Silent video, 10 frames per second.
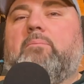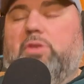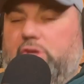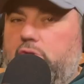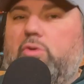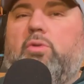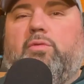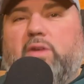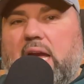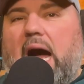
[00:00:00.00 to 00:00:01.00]

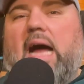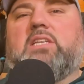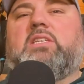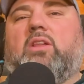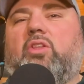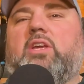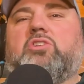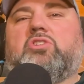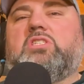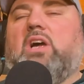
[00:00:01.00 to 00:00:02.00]
you've got to look
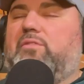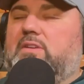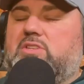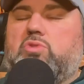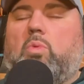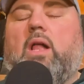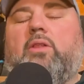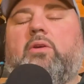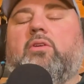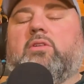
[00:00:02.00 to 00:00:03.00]
at yourself and
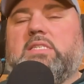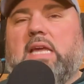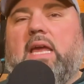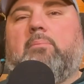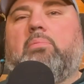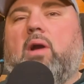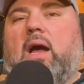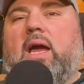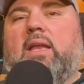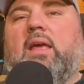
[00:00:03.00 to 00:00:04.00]
swallow your damn
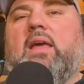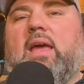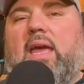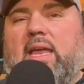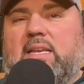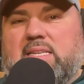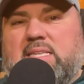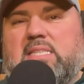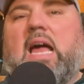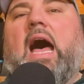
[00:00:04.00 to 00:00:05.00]
pride and
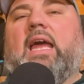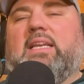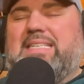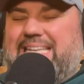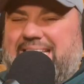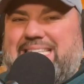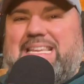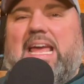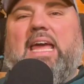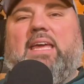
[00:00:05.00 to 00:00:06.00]
decide
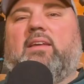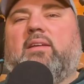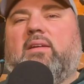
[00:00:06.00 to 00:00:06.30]
today